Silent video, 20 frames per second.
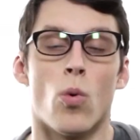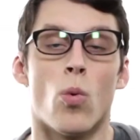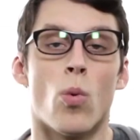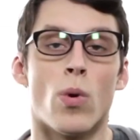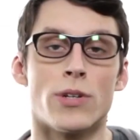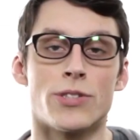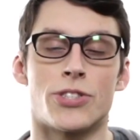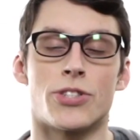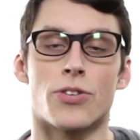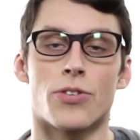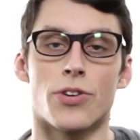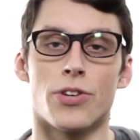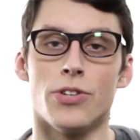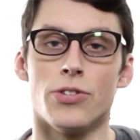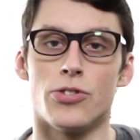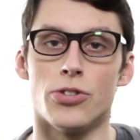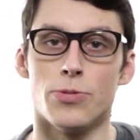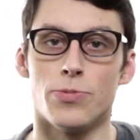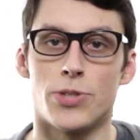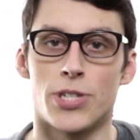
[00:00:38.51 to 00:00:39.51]
Once your
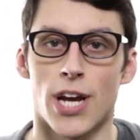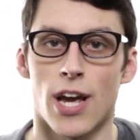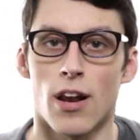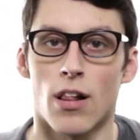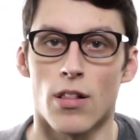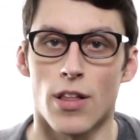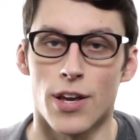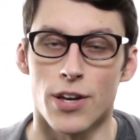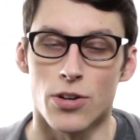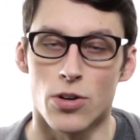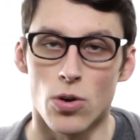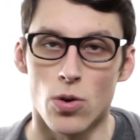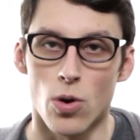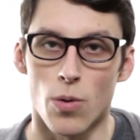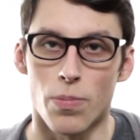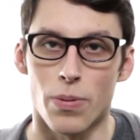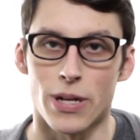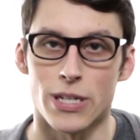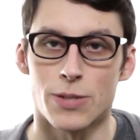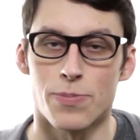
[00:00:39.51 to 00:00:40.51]
YouTube channel and
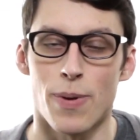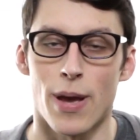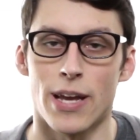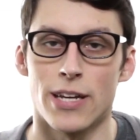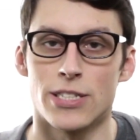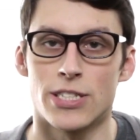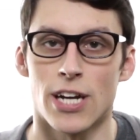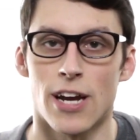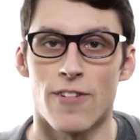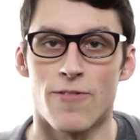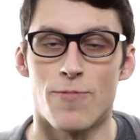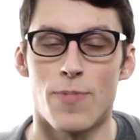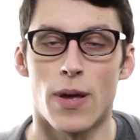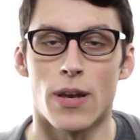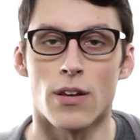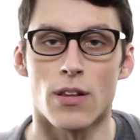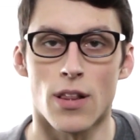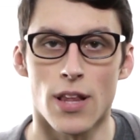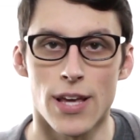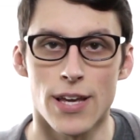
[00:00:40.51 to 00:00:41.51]
Google Plus page have
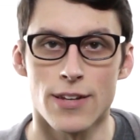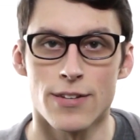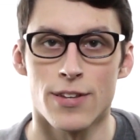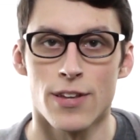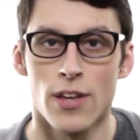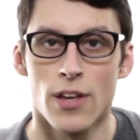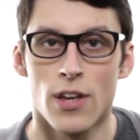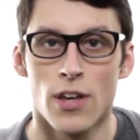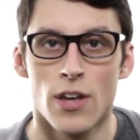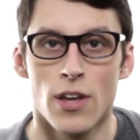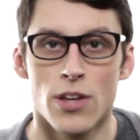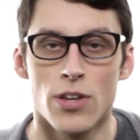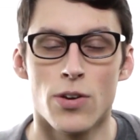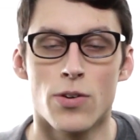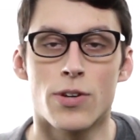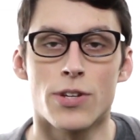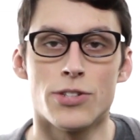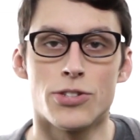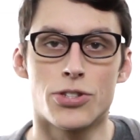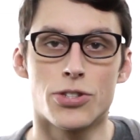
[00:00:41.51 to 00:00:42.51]
been linked,
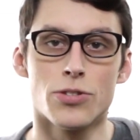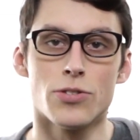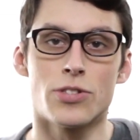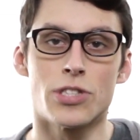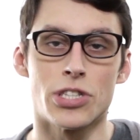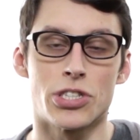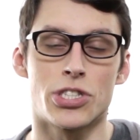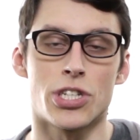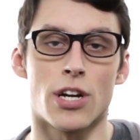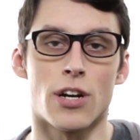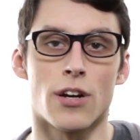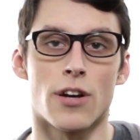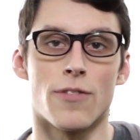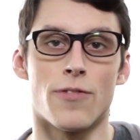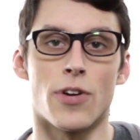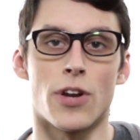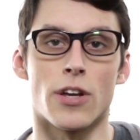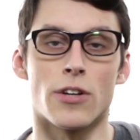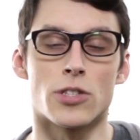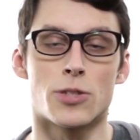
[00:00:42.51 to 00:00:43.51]
you can choose to share your
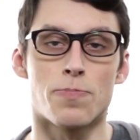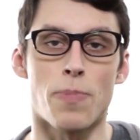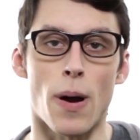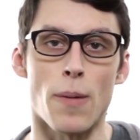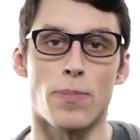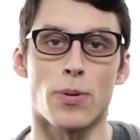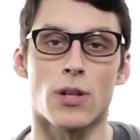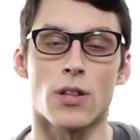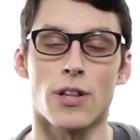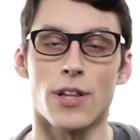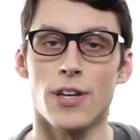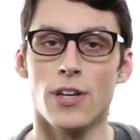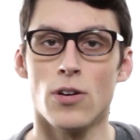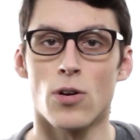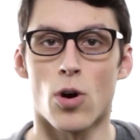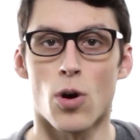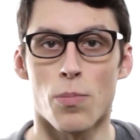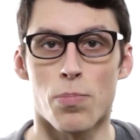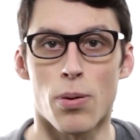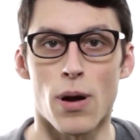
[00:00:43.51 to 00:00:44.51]
videos
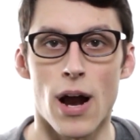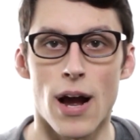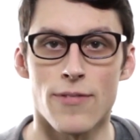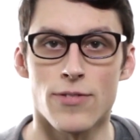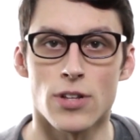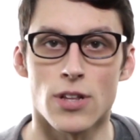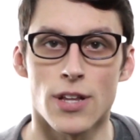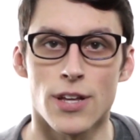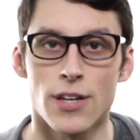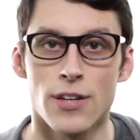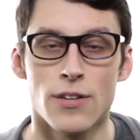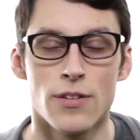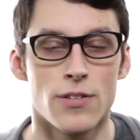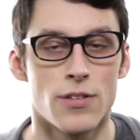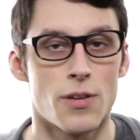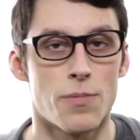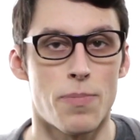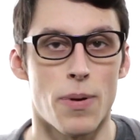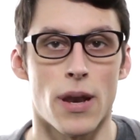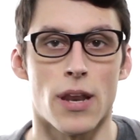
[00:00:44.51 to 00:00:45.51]
publicly or privately,
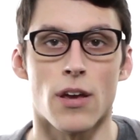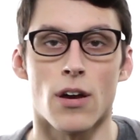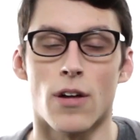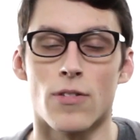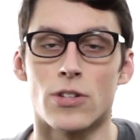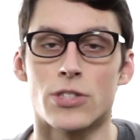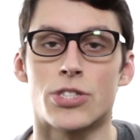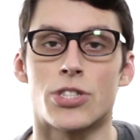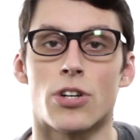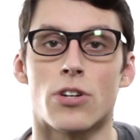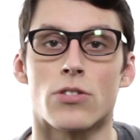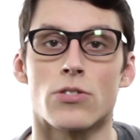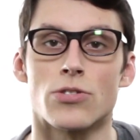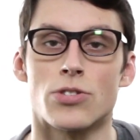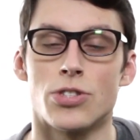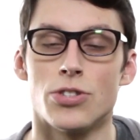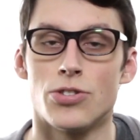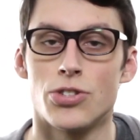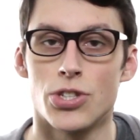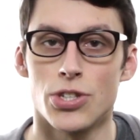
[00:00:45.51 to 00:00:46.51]
depending on the
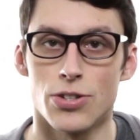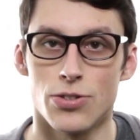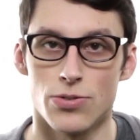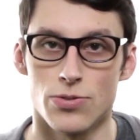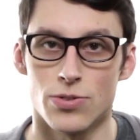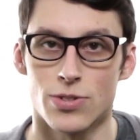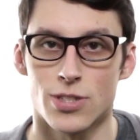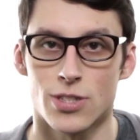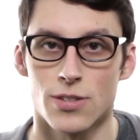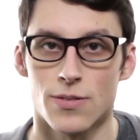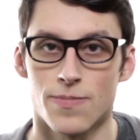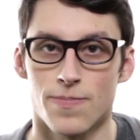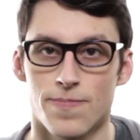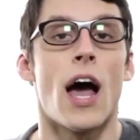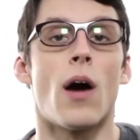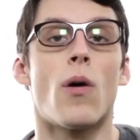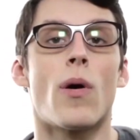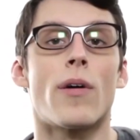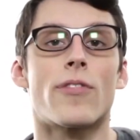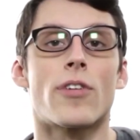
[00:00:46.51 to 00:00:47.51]
circles you choose.
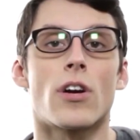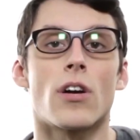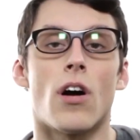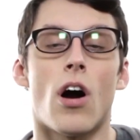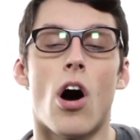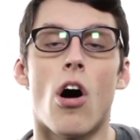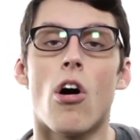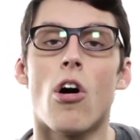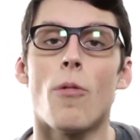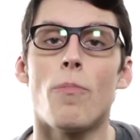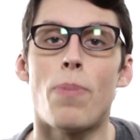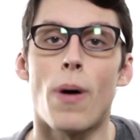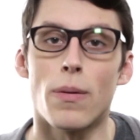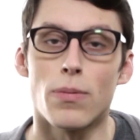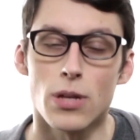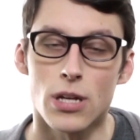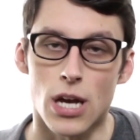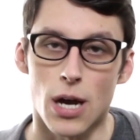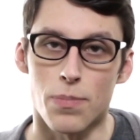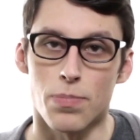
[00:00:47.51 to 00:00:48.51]
However, all
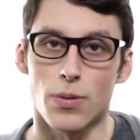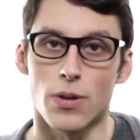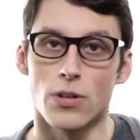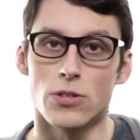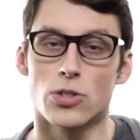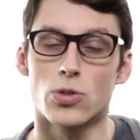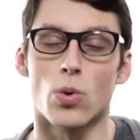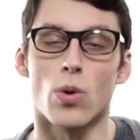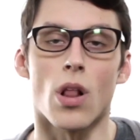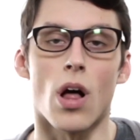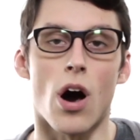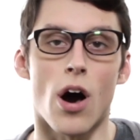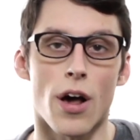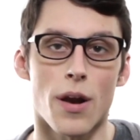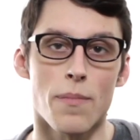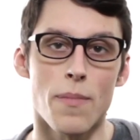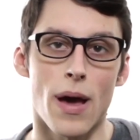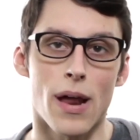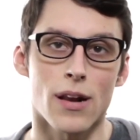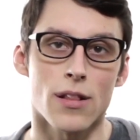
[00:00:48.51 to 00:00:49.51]
public uploads will
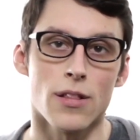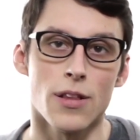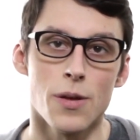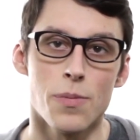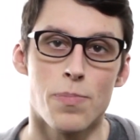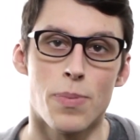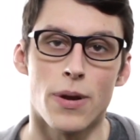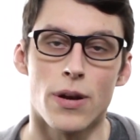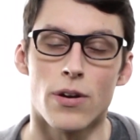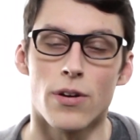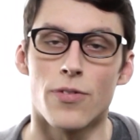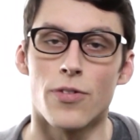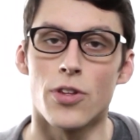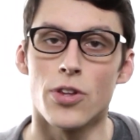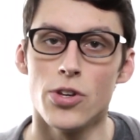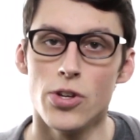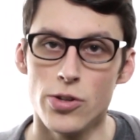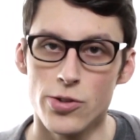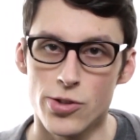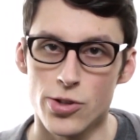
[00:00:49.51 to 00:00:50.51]
automatically appear in
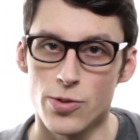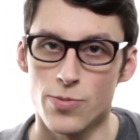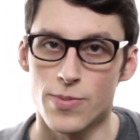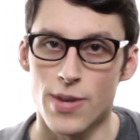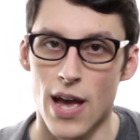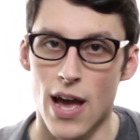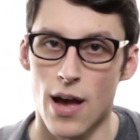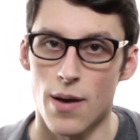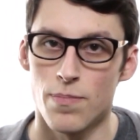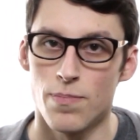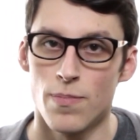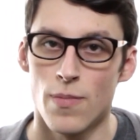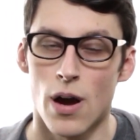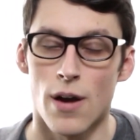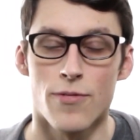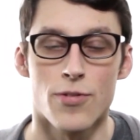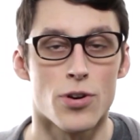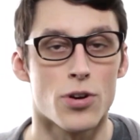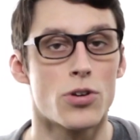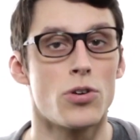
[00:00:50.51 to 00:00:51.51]
the YouTube tab
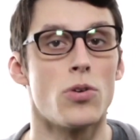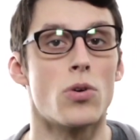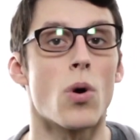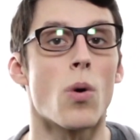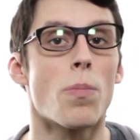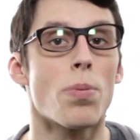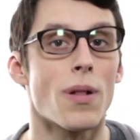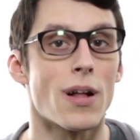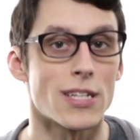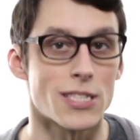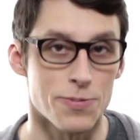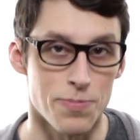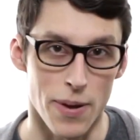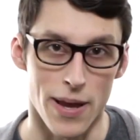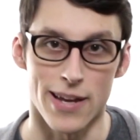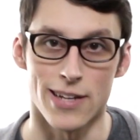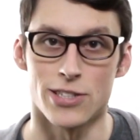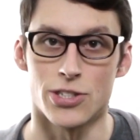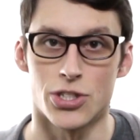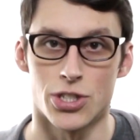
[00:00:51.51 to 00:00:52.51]
of your Google Plus
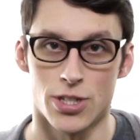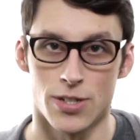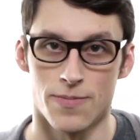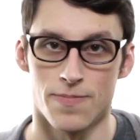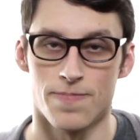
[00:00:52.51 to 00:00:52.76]
page.